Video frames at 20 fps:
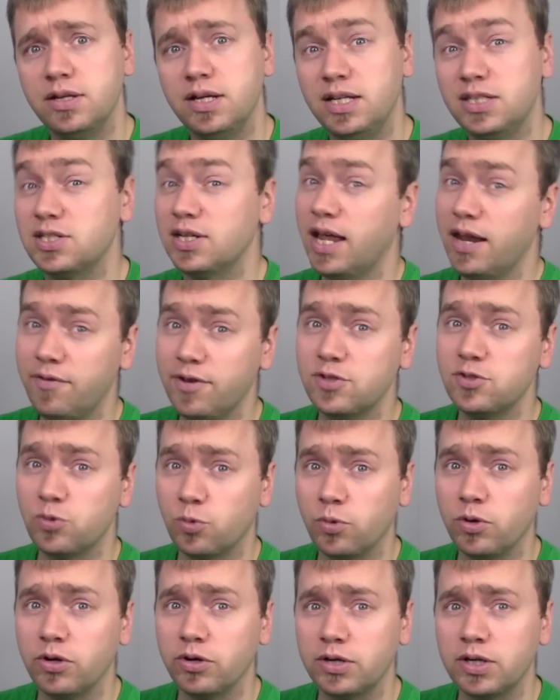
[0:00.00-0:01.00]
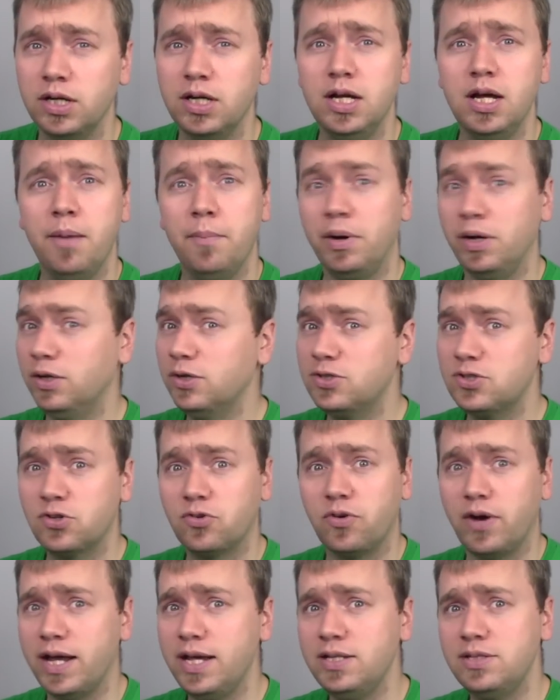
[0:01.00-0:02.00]
It's a lot of extra work, but it looks
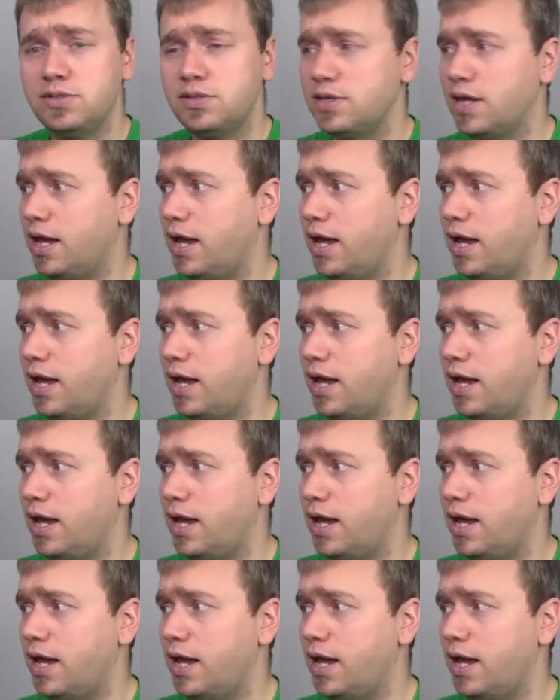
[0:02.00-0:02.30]
great,